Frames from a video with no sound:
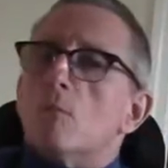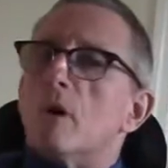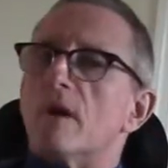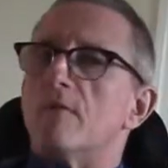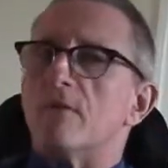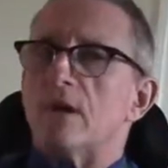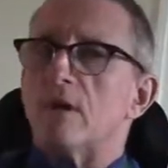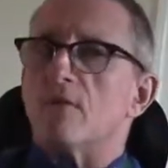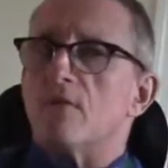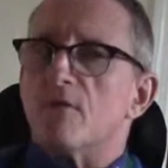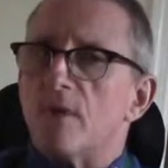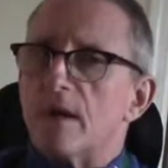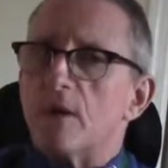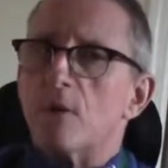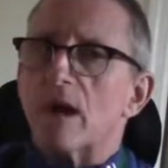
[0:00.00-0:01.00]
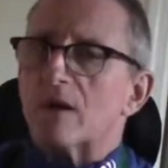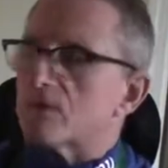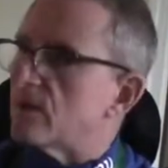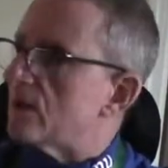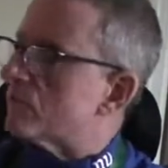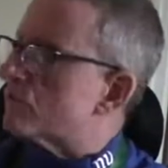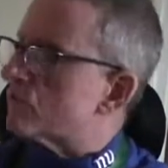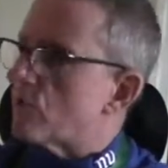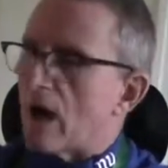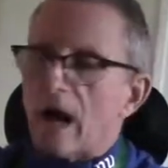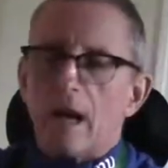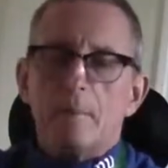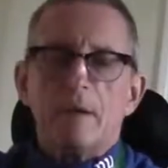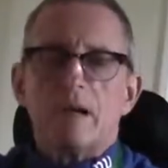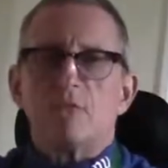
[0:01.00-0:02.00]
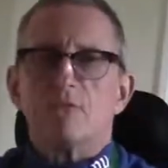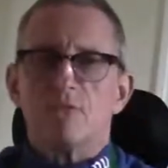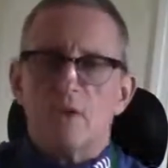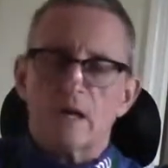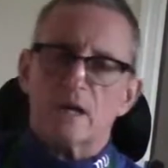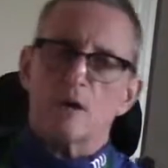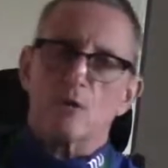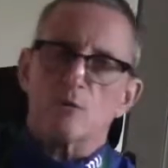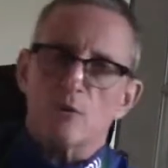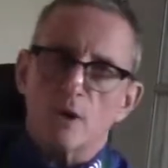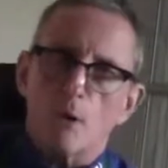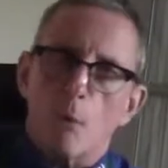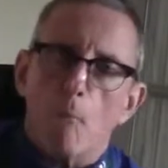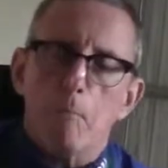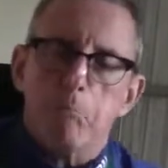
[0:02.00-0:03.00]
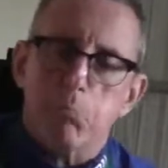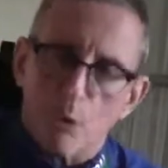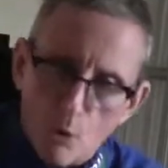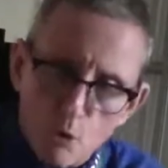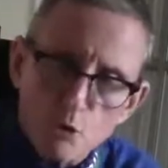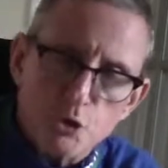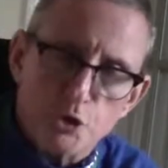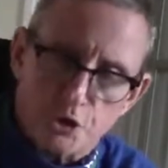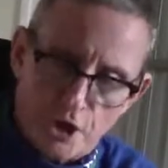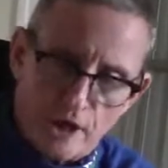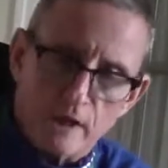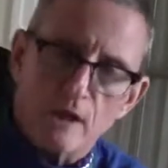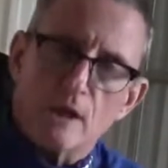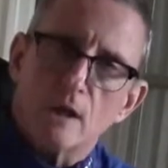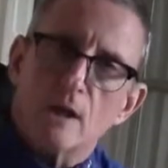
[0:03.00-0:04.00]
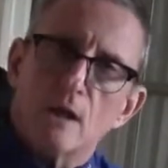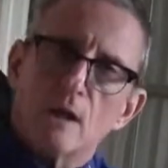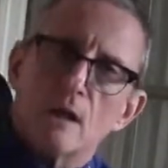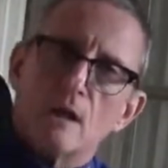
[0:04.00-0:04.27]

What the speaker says: But if you can figure out this rhyming fucking riddle bullshit,